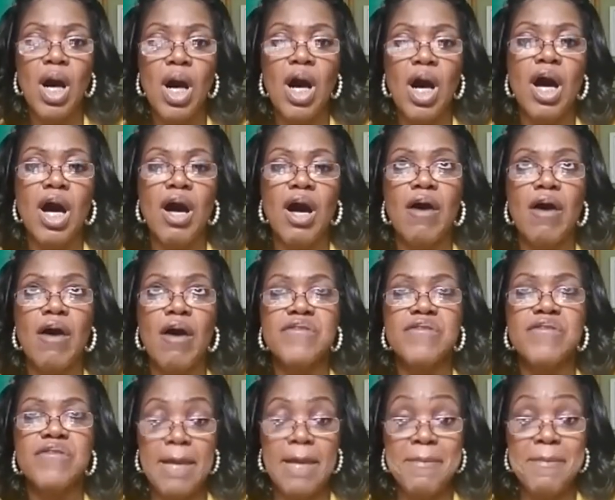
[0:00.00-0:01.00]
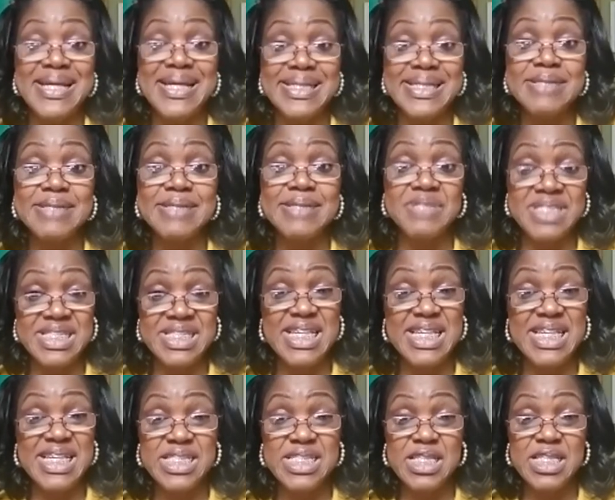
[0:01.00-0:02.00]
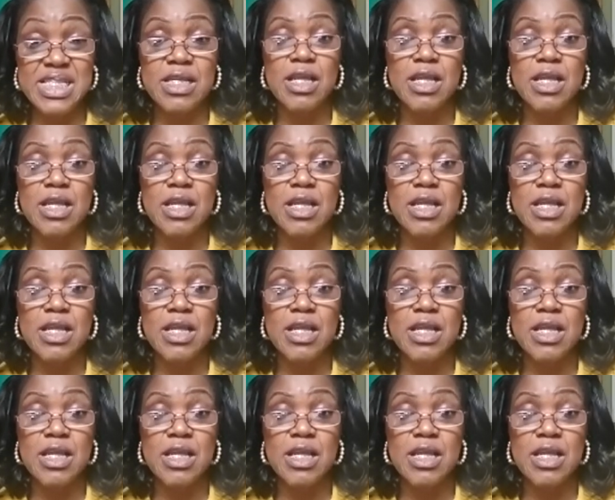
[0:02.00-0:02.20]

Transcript: of Top Ladies of Distinction